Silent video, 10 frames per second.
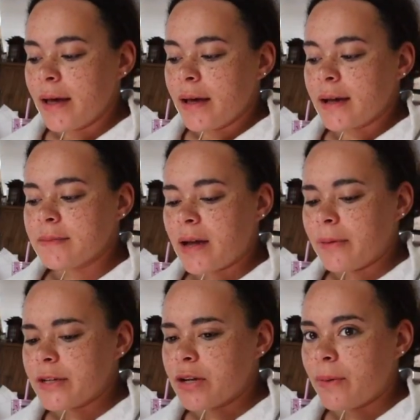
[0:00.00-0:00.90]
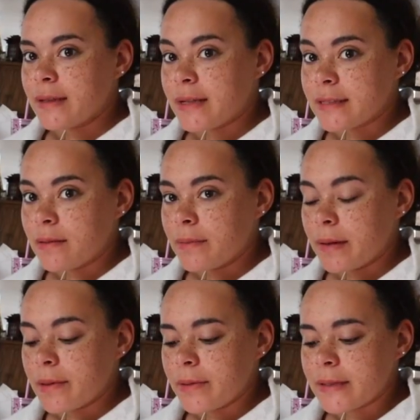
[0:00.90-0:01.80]
because I'm not really sure when's the next time I'm
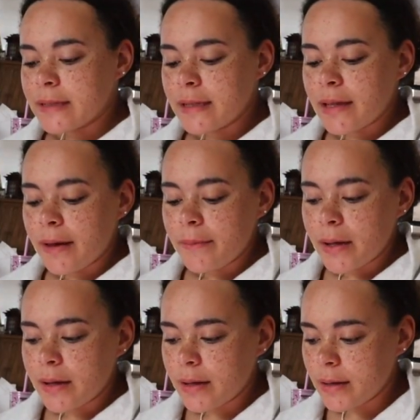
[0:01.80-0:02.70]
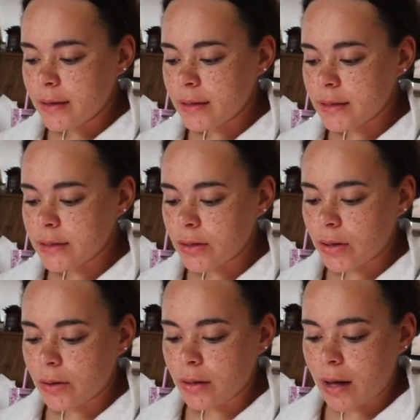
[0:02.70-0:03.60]
gonna be able to see them.
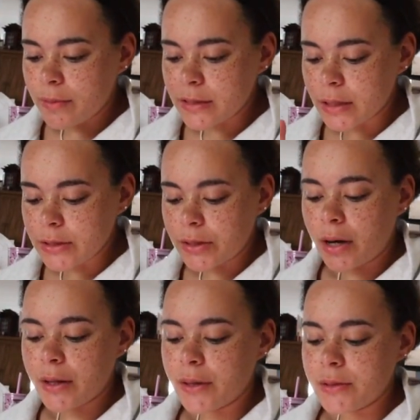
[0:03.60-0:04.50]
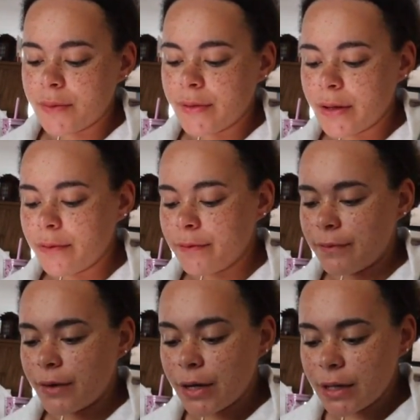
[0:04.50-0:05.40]
So I'm just gonna turn on a YouTube video
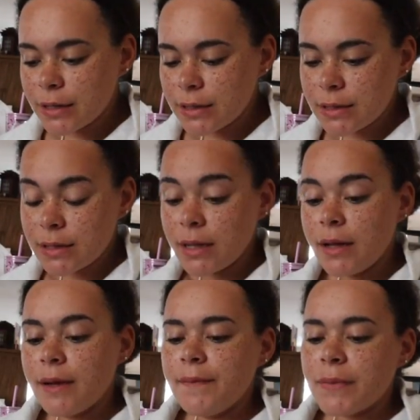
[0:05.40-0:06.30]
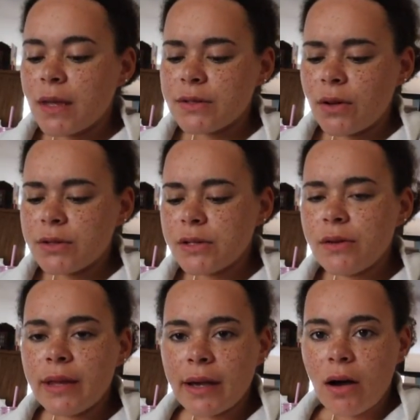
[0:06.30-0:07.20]
first, because
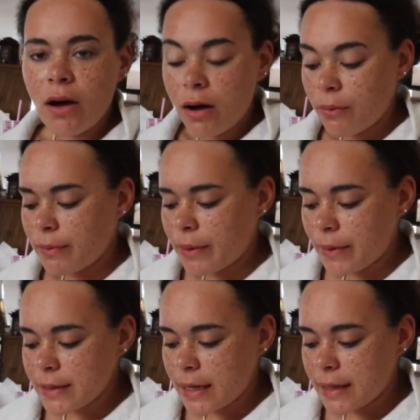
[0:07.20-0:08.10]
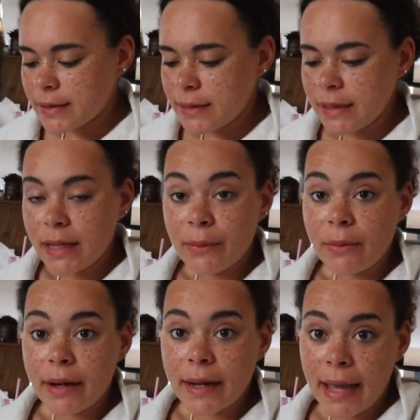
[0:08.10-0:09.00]
also like when we were in Tennessee, like
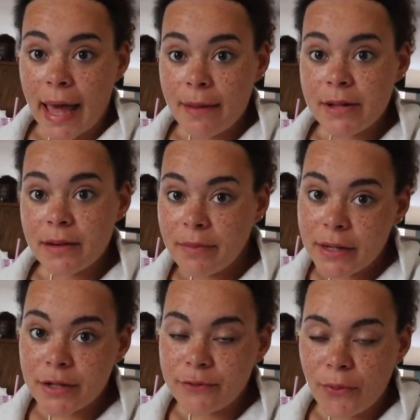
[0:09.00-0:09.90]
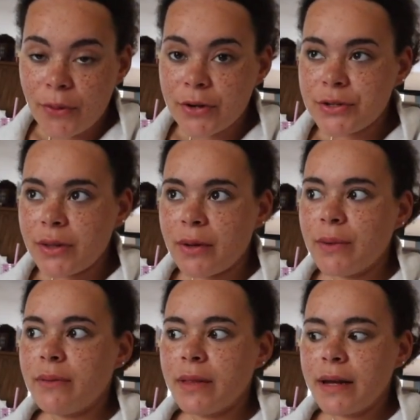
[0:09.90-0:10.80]
we were in a cabin in Pigeon Forge, so like
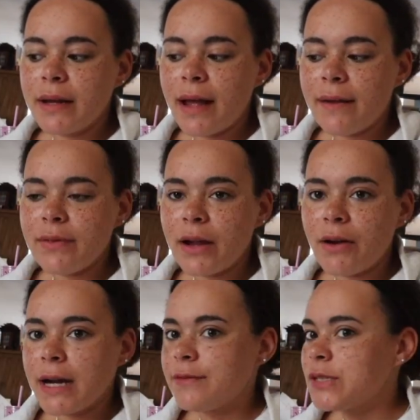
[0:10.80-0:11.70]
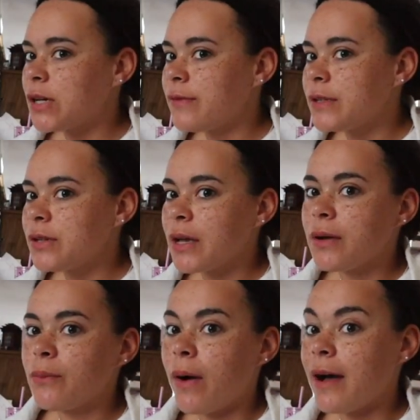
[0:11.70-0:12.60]
we really didn't have that great of service or
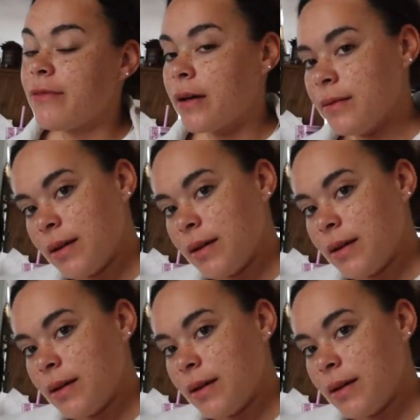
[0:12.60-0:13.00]
like Wi-Fi.